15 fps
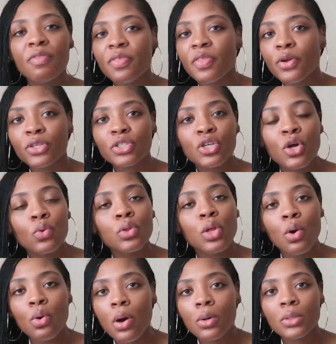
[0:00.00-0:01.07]
that there's no
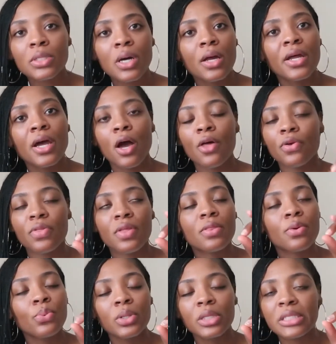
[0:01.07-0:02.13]
logos on it other than
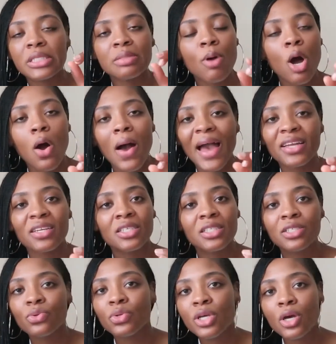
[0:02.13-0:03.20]
the really small Acne
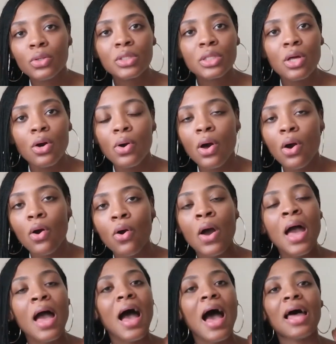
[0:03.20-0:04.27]
Studios logo.
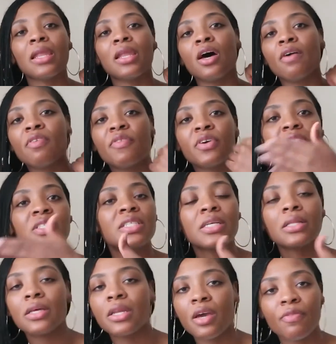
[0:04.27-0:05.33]
I love the
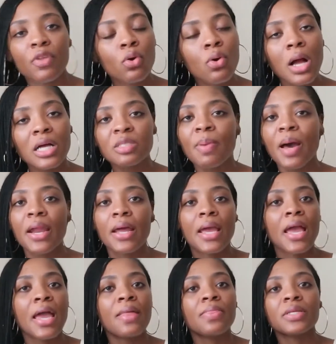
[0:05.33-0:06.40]
versatility of the
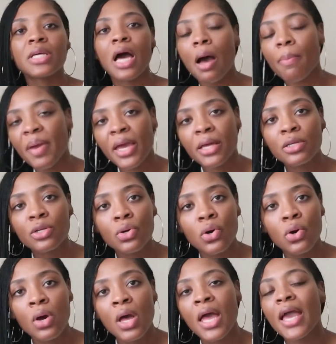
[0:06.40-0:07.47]
crossbody and the top
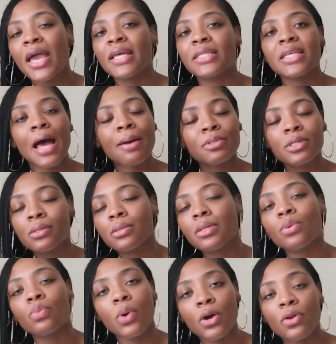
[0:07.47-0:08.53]
handle. It's
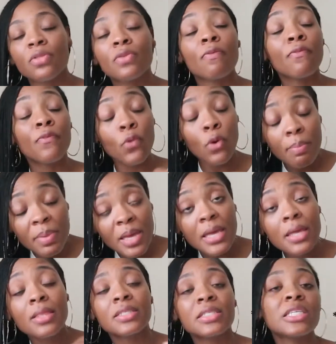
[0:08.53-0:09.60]
absolutely worth, for
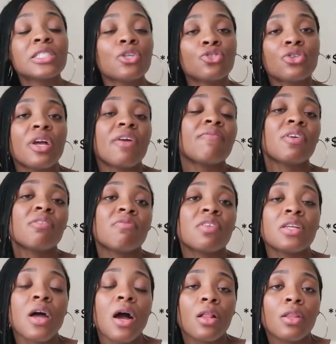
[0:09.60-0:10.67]
me, the
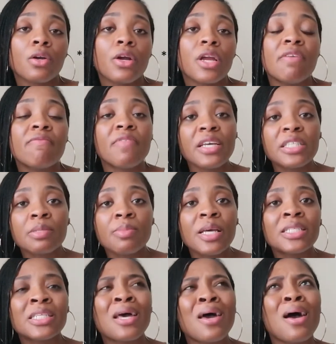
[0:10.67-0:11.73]
$650
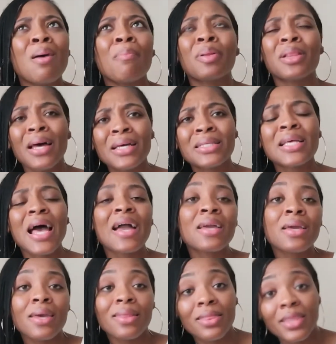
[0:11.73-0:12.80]
investment. Plus, I
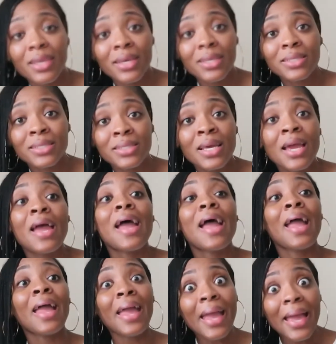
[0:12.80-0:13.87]
can get this
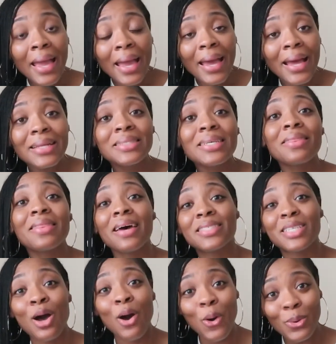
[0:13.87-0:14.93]
and the
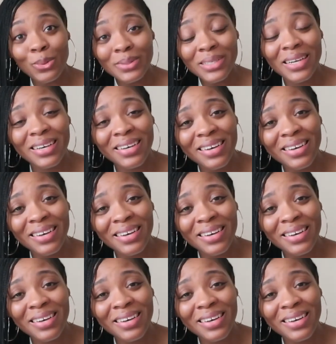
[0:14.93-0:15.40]
tote